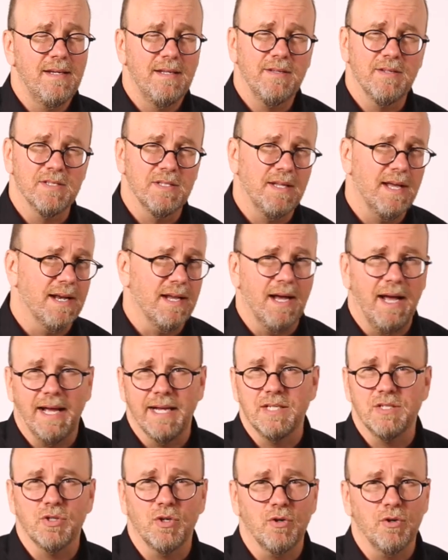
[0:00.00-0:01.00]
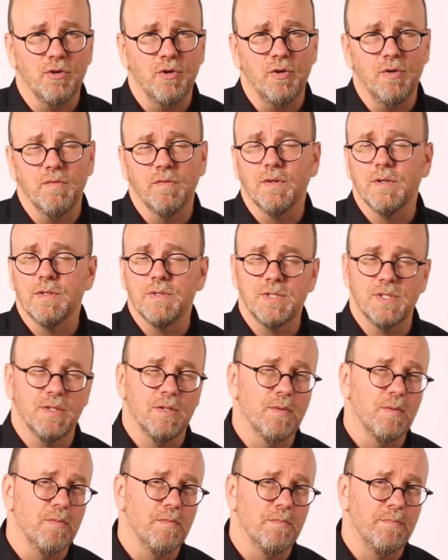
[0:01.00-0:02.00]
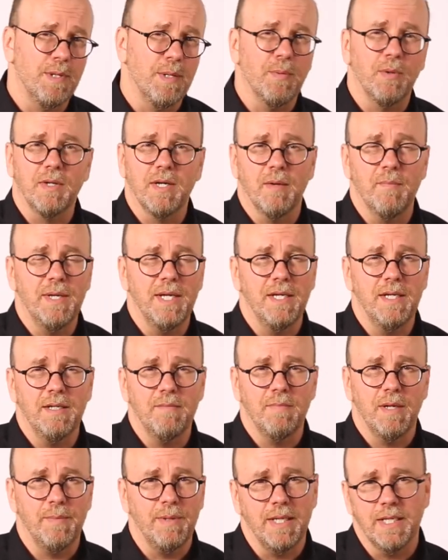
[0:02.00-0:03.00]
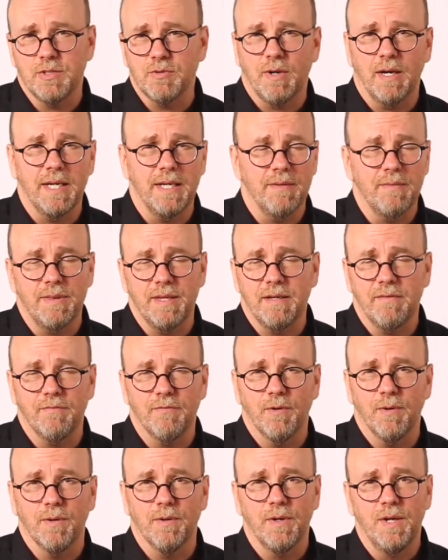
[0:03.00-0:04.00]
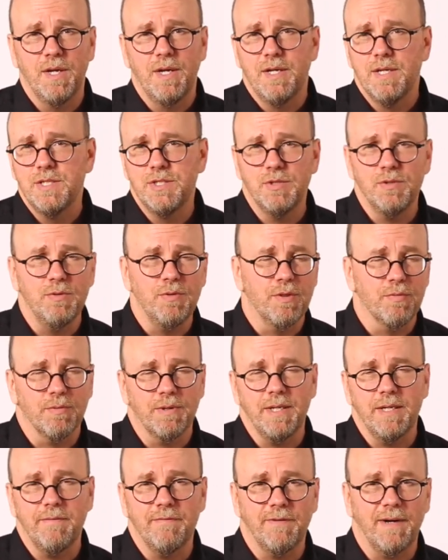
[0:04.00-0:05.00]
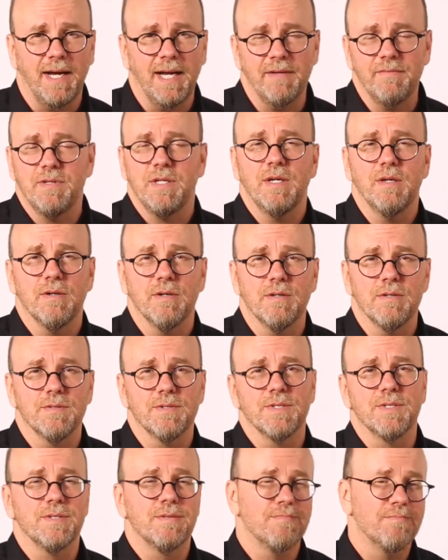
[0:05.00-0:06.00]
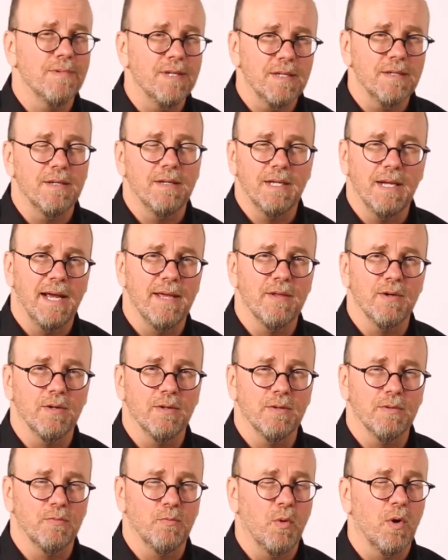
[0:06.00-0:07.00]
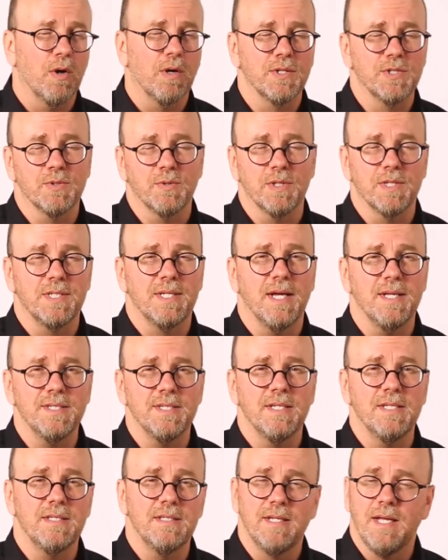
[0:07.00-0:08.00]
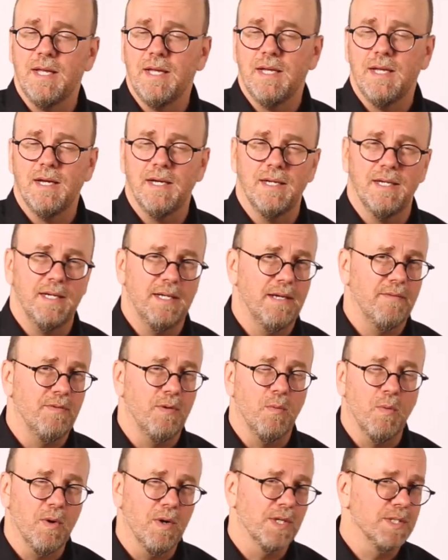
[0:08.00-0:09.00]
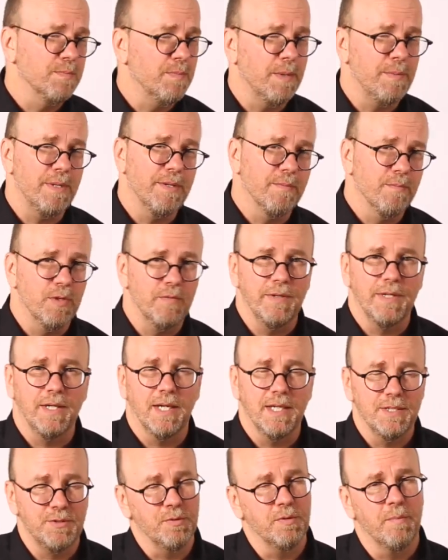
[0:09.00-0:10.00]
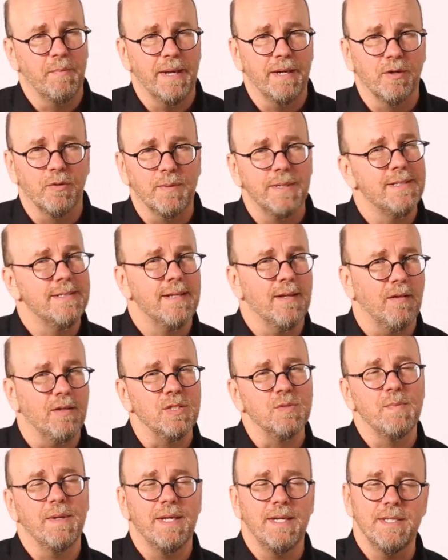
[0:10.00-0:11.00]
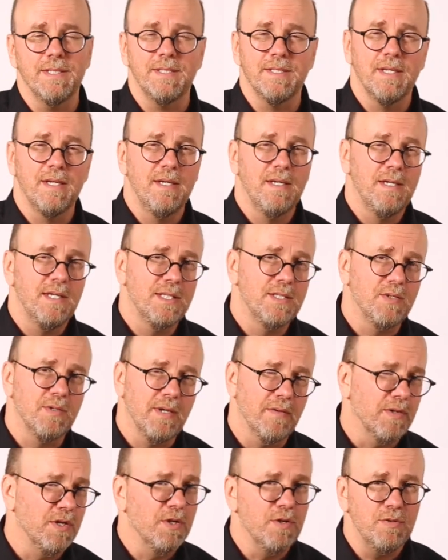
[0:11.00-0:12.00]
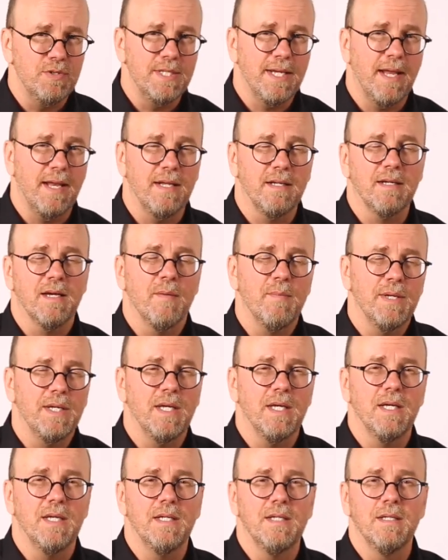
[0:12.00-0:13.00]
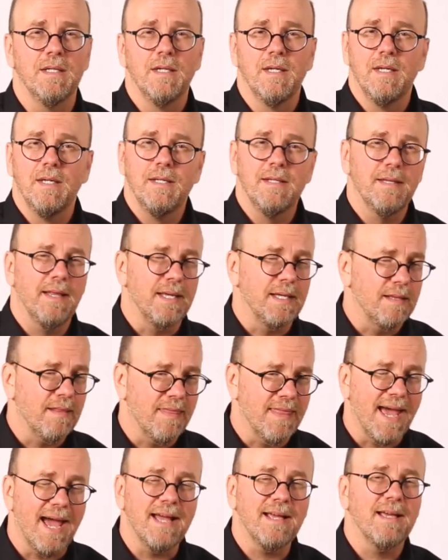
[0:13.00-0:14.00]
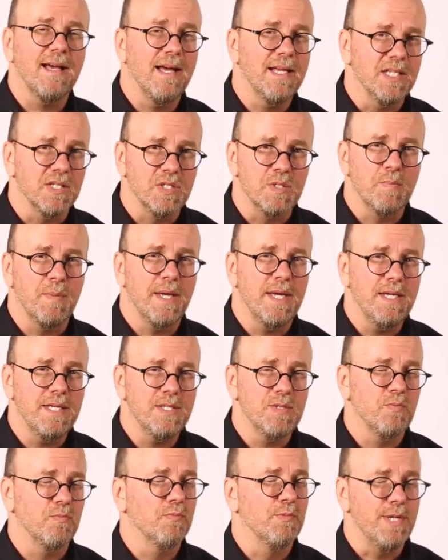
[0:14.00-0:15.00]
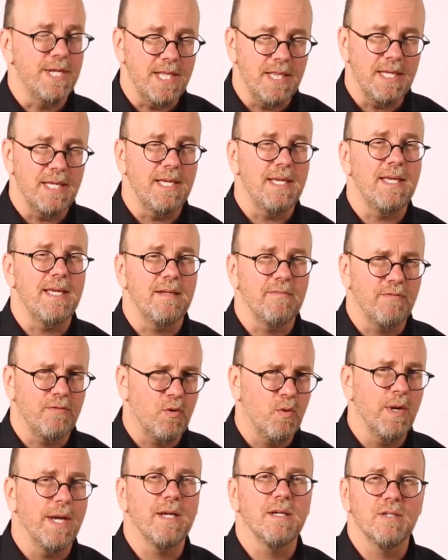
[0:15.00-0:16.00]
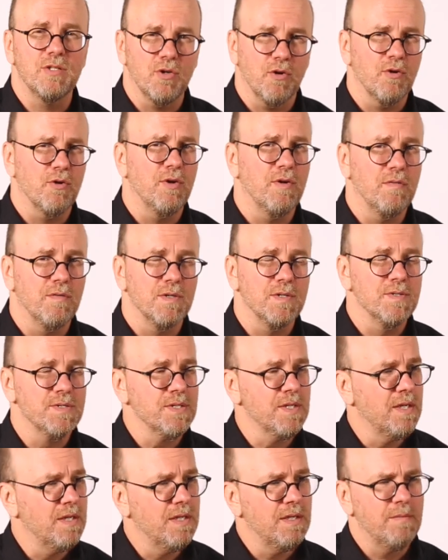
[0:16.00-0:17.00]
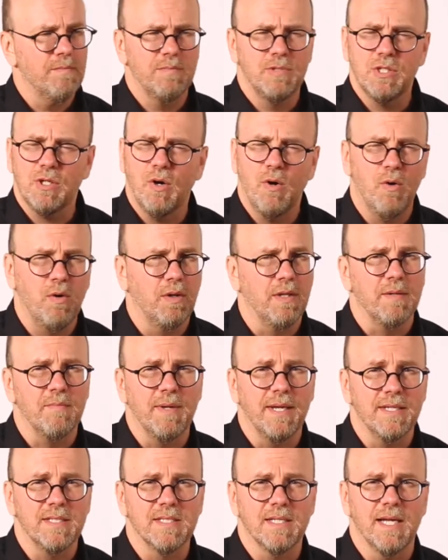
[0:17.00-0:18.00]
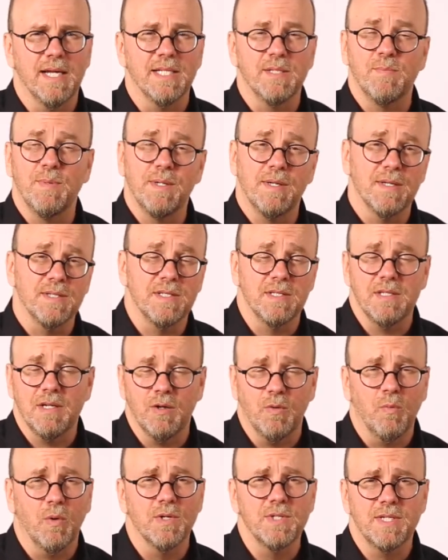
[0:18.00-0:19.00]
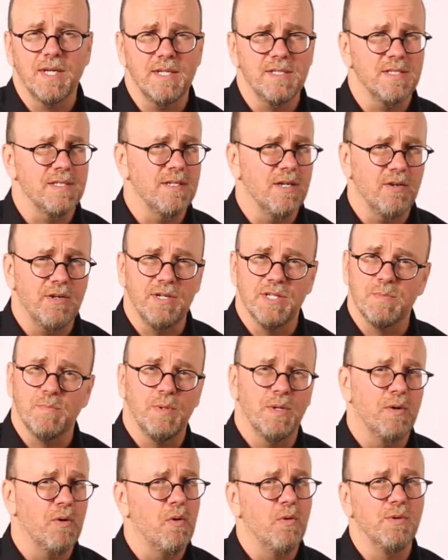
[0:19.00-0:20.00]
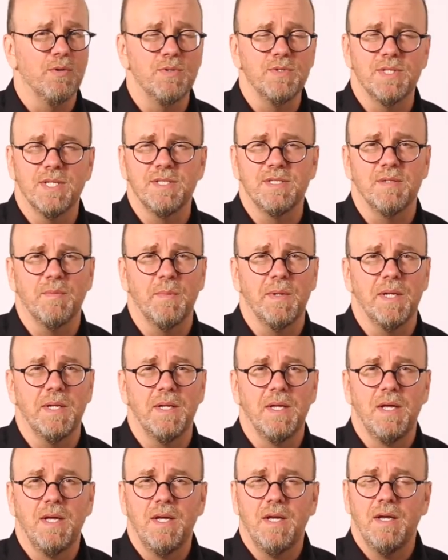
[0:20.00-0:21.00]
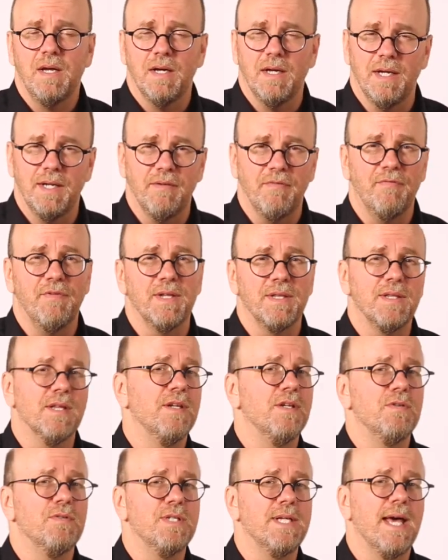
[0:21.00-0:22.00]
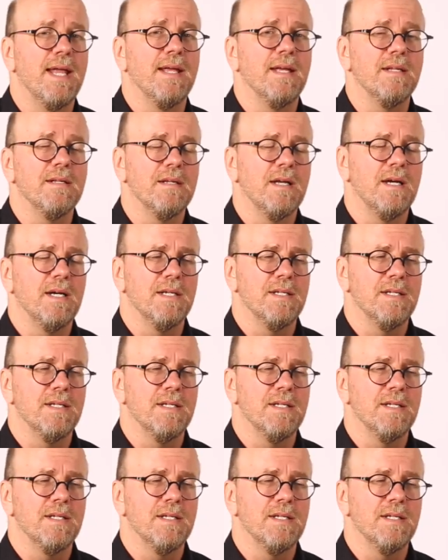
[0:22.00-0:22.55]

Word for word: There's a lot of high turnover, so people come in, maybe they try a thing for 2, 3, 5 years. It either works or it doesn't. If it works, maybe they're moving on to a better retail space, and so you have a new tenant coming in. Like that kind of space, really quick turnovers, totally makes sense because, you know, worst case scenario is put a whole new system in to fit the new tenant.